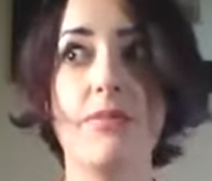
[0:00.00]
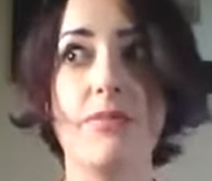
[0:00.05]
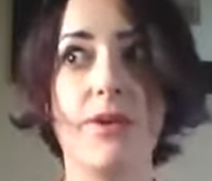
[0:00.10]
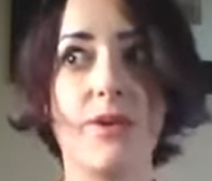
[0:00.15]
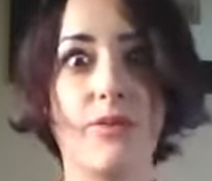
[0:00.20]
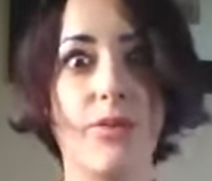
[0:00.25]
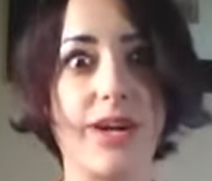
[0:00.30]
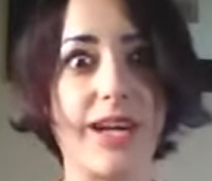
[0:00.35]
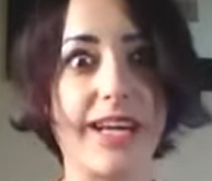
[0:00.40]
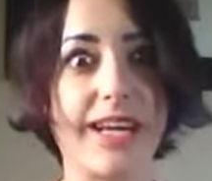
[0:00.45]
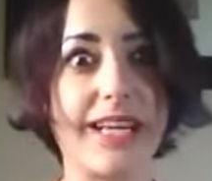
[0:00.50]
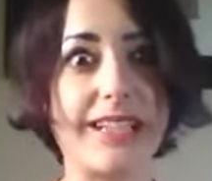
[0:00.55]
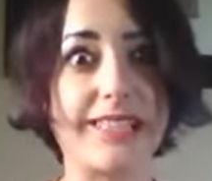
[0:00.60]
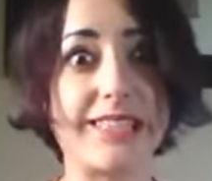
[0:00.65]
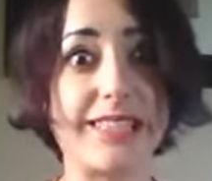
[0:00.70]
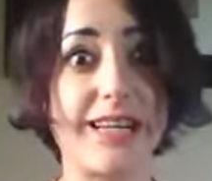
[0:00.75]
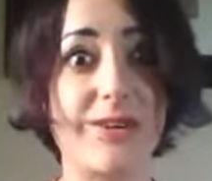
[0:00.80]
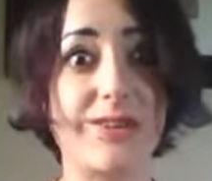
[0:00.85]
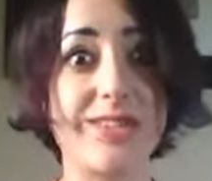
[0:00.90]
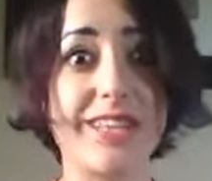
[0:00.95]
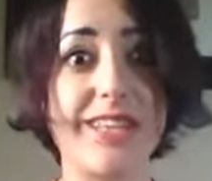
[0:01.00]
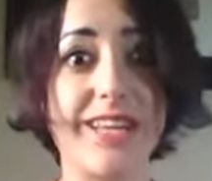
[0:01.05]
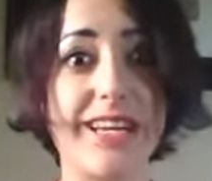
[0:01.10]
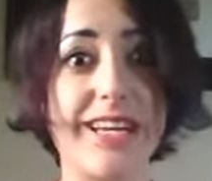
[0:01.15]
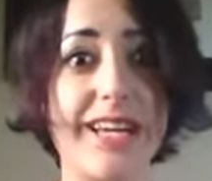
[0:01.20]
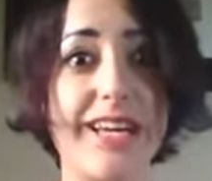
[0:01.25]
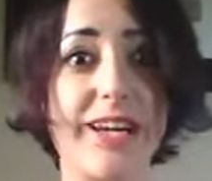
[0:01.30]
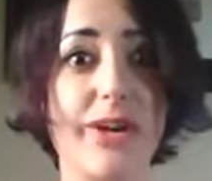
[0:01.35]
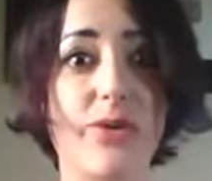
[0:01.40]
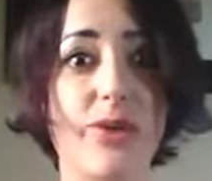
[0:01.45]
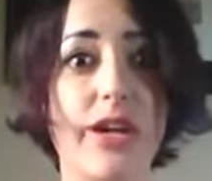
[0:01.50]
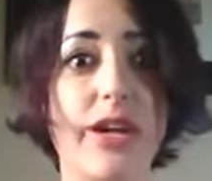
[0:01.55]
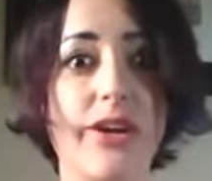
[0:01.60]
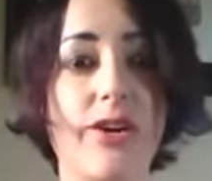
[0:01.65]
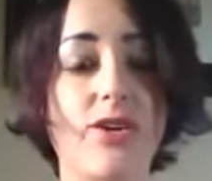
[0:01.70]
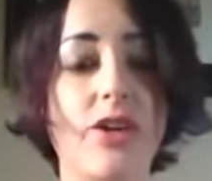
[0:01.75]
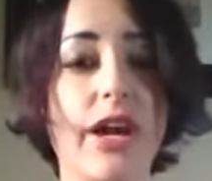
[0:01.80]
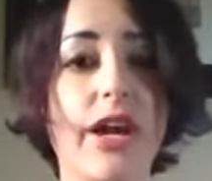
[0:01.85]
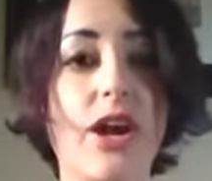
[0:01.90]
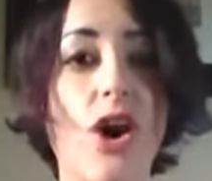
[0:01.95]
But when it gets down to the nitty-gritty,
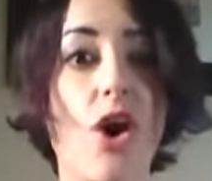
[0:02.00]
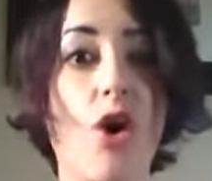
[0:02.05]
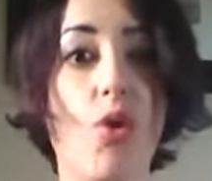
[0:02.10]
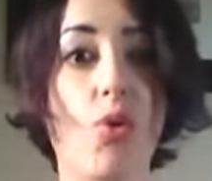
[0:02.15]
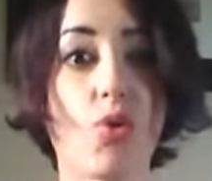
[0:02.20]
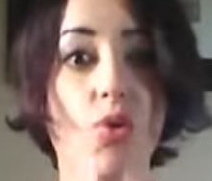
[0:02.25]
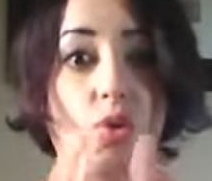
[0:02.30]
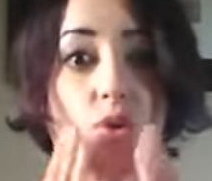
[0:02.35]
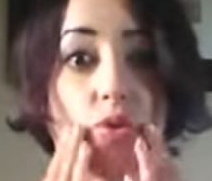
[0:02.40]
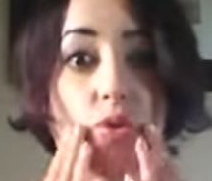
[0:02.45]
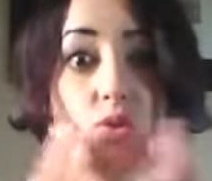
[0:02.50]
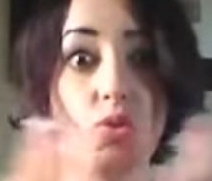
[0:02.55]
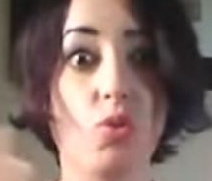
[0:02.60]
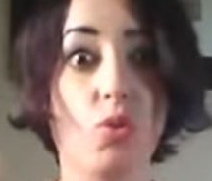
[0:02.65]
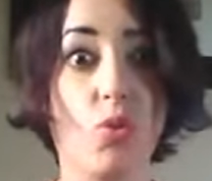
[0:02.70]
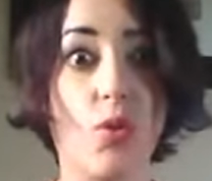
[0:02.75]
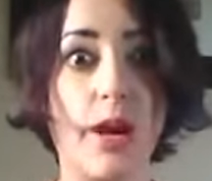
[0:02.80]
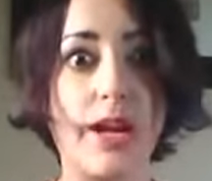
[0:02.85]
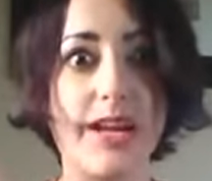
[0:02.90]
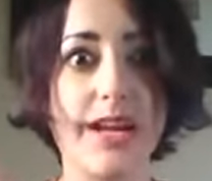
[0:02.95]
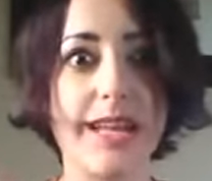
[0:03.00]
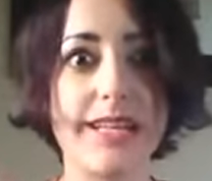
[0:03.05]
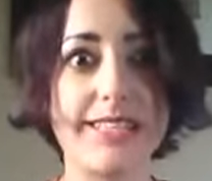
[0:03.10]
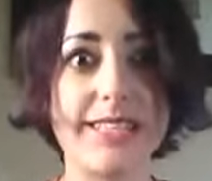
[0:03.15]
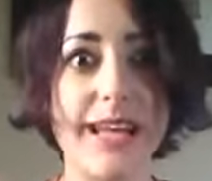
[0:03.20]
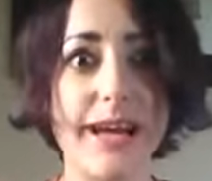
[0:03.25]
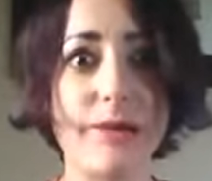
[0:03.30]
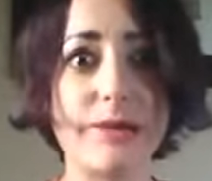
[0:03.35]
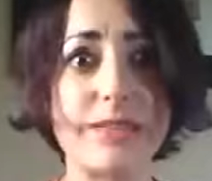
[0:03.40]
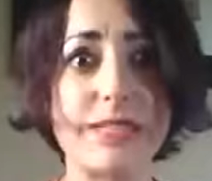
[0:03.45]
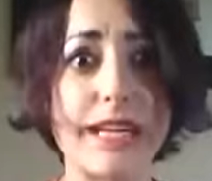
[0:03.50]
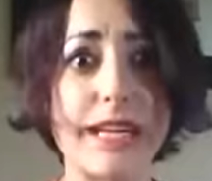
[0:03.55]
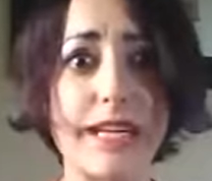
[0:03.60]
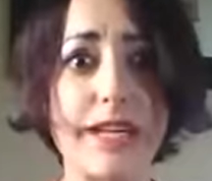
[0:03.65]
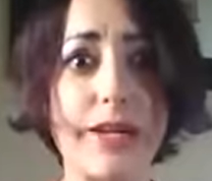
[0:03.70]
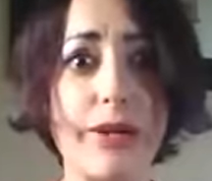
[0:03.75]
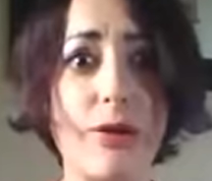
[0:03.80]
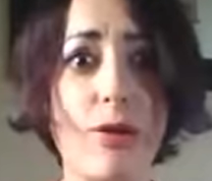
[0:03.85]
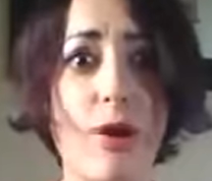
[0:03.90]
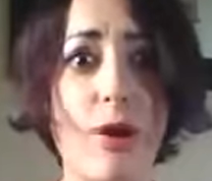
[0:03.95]
you're like, oh, what did I say I was going
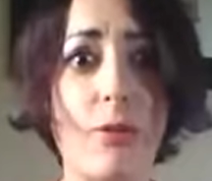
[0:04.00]
to do?